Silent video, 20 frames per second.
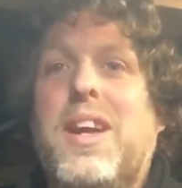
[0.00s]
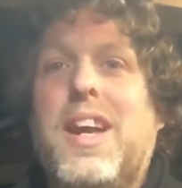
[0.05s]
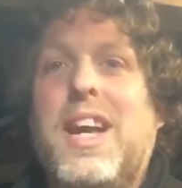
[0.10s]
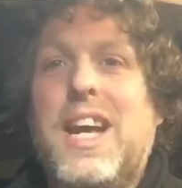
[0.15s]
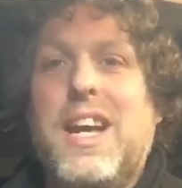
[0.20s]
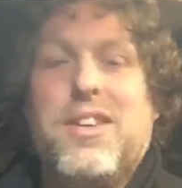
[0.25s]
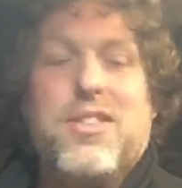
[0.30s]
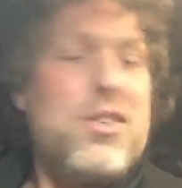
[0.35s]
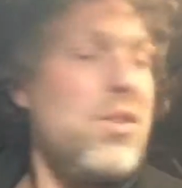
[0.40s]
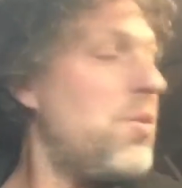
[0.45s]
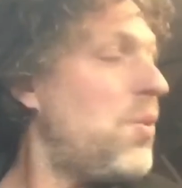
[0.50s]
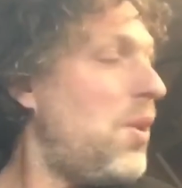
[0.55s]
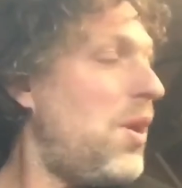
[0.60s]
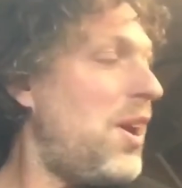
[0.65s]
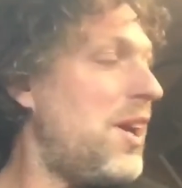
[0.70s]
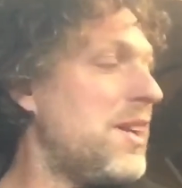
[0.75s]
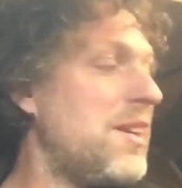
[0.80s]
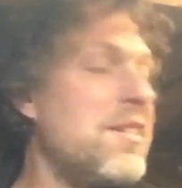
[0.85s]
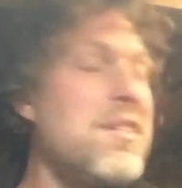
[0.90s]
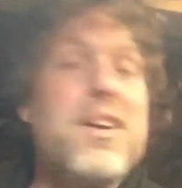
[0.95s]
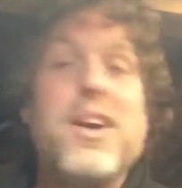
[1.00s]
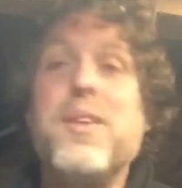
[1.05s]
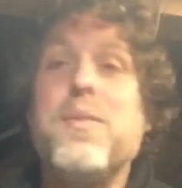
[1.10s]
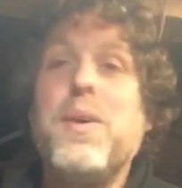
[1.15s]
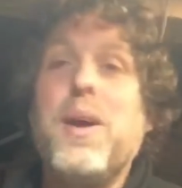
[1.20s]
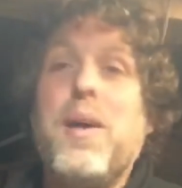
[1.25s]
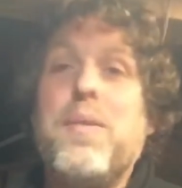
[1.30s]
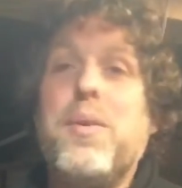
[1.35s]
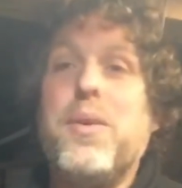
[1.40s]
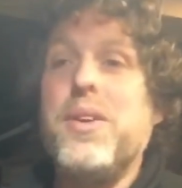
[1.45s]
just what I decided to
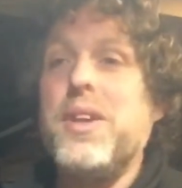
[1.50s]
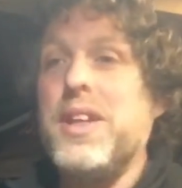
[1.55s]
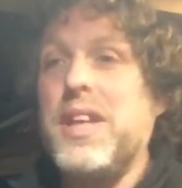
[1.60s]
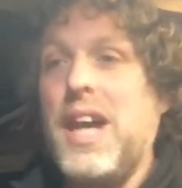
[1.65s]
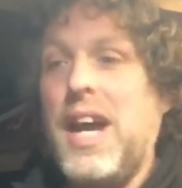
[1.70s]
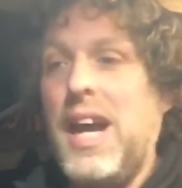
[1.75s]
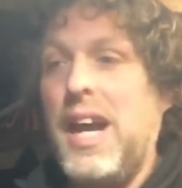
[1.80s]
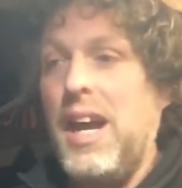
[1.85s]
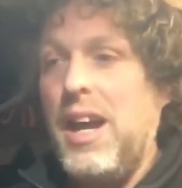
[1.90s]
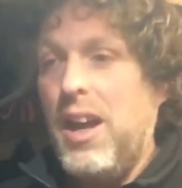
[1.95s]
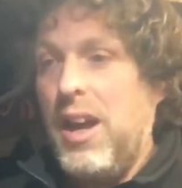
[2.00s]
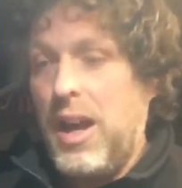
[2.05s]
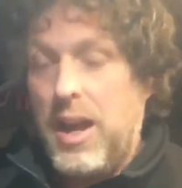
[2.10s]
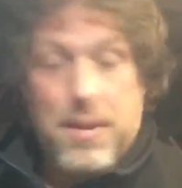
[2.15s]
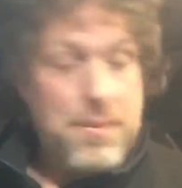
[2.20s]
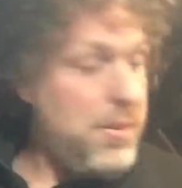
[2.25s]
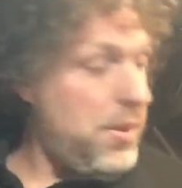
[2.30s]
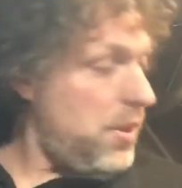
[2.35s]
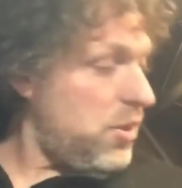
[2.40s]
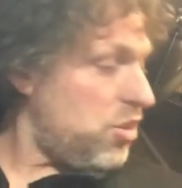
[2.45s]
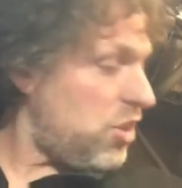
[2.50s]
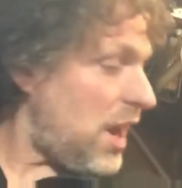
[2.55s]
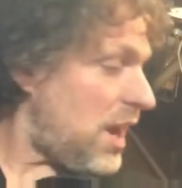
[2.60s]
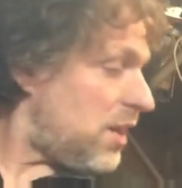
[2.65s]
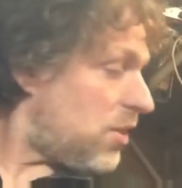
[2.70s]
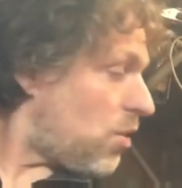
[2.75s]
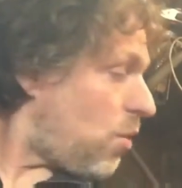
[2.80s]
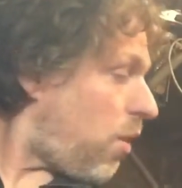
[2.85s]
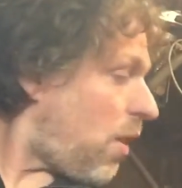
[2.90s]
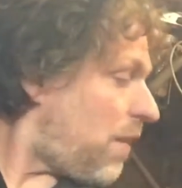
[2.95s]
put up on the day. The shed
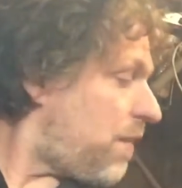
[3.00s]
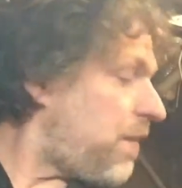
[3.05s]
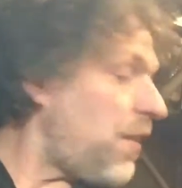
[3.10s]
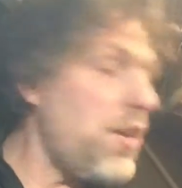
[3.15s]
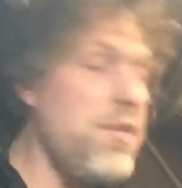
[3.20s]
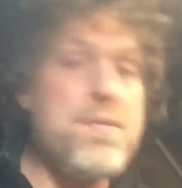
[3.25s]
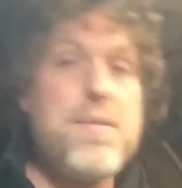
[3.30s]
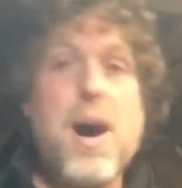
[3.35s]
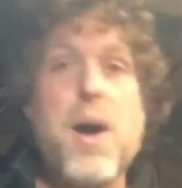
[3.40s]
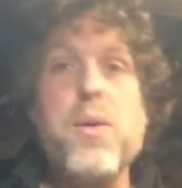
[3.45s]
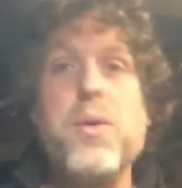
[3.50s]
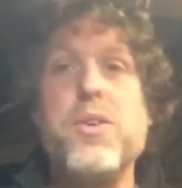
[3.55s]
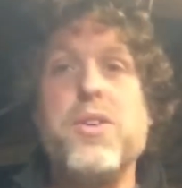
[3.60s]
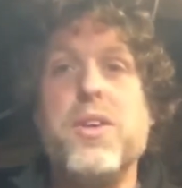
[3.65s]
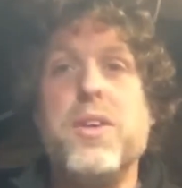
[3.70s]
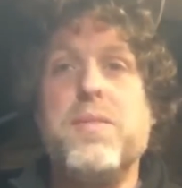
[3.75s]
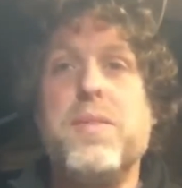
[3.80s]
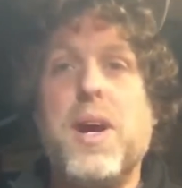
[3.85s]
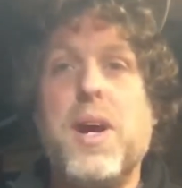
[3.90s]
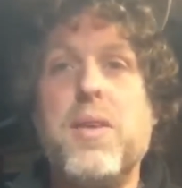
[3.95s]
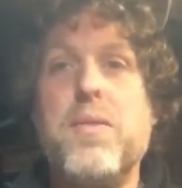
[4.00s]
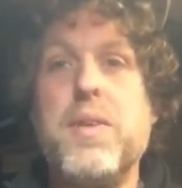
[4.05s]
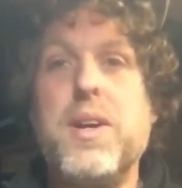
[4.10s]
is quite full of mowers at the moment.